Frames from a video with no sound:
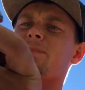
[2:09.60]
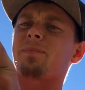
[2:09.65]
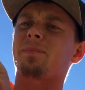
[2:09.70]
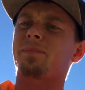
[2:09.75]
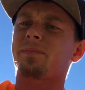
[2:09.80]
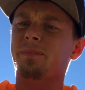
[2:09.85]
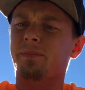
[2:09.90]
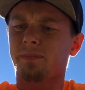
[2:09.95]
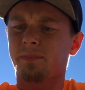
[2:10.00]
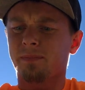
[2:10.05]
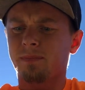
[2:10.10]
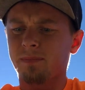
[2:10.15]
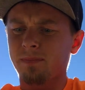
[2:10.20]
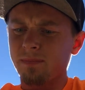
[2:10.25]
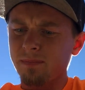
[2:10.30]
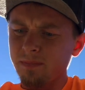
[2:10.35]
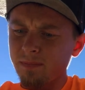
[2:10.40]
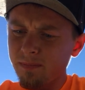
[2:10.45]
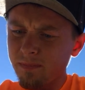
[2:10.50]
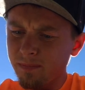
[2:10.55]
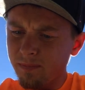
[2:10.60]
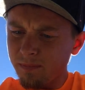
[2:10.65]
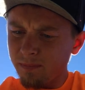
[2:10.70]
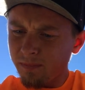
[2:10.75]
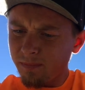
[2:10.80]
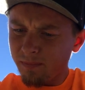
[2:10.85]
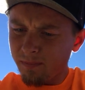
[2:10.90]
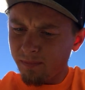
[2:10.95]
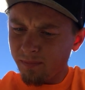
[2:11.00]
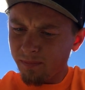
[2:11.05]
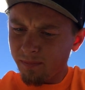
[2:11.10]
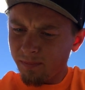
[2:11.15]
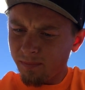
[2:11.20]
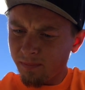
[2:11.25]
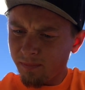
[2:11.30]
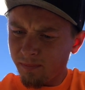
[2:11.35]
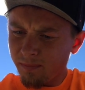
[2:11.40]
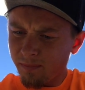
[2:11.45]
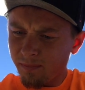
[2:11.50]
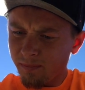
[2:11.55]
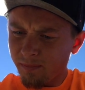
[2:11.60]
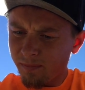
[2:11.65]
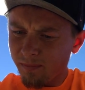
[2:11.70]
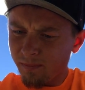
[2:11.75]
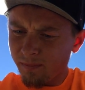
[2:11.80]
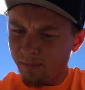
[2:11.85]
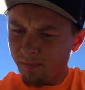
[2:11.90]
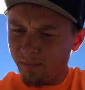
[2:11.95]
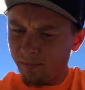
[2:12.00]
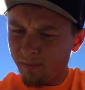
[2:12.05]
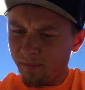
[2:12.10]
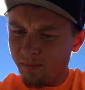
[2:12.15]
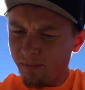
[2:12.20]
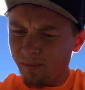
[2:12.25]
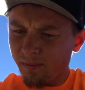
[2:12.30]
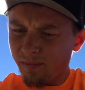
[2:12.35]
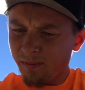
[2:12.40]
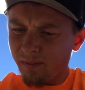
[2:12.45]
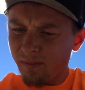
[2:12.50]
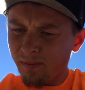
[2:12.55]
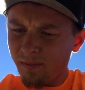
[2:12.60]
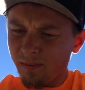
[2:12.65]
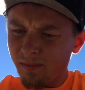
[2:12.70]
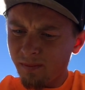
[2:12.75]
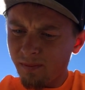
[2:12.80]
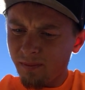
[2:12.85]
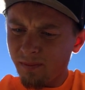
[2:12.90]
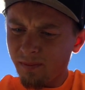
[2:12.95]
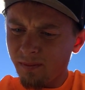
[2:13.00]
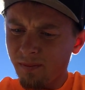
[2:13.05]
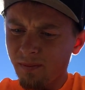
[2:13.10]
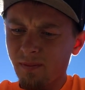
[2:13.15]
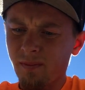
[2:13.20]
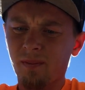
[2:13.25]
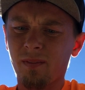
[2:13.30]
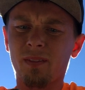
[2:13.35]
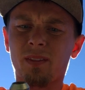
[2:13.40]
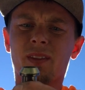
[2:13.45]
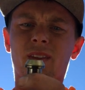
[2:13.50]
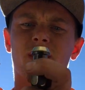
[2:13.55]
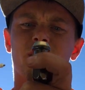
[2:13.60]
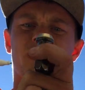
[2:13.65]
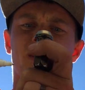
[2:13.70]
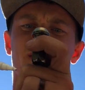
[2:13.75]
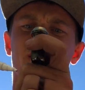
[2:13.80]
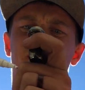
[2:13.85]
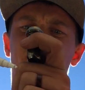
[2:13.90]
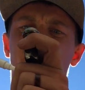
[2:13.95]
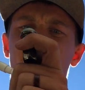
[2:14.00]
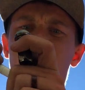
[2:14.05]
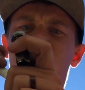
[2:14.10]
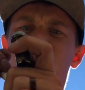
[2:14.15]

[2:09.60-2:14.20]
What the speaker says: Nobody speaks.